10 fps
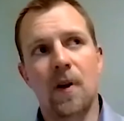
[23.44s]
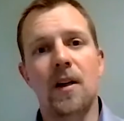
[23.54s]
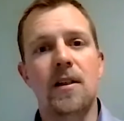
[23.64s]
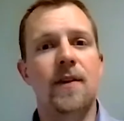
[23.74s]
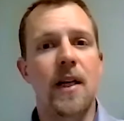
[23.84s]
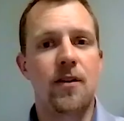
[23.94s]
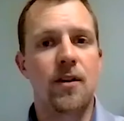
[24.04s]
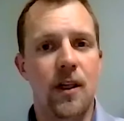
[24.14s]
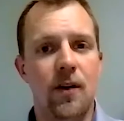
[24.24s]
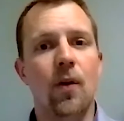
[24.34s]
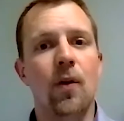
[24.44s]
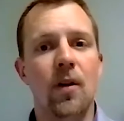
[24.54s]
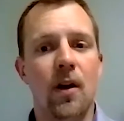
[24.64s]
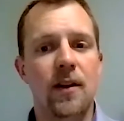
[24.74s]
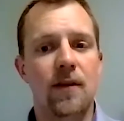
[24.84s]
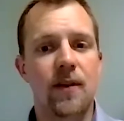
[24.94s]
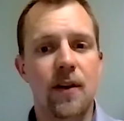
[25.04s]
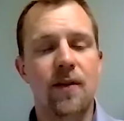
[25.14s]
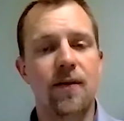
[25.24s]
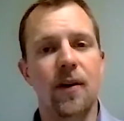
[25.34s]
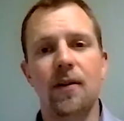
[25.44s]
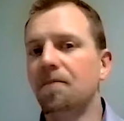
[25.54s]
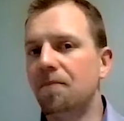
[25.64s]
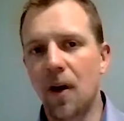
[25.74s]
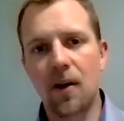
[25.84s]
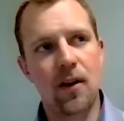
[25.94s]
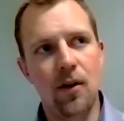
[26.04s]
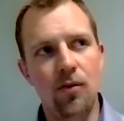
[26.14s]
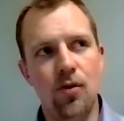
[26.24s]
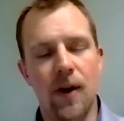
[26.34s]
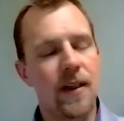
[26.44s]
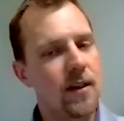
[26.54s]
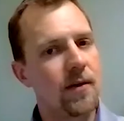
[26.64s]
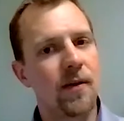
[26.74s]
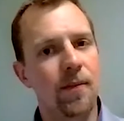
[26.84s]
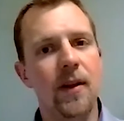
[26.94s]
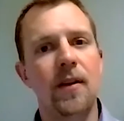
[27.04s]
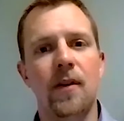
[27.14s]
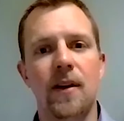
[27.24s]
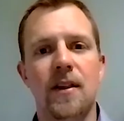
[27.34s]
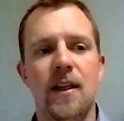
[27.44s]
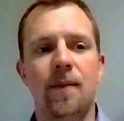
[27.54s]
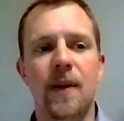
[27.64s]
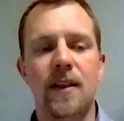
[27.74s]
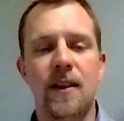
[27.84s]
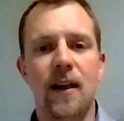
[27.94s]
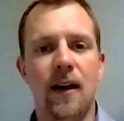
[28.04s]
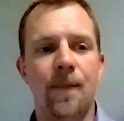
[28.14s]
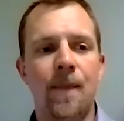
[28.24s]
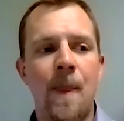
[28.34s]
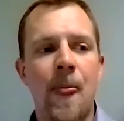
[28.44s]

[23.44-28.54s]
loss of nitrogen or loss of sulfur. Not a huge risk, but there is some that's there.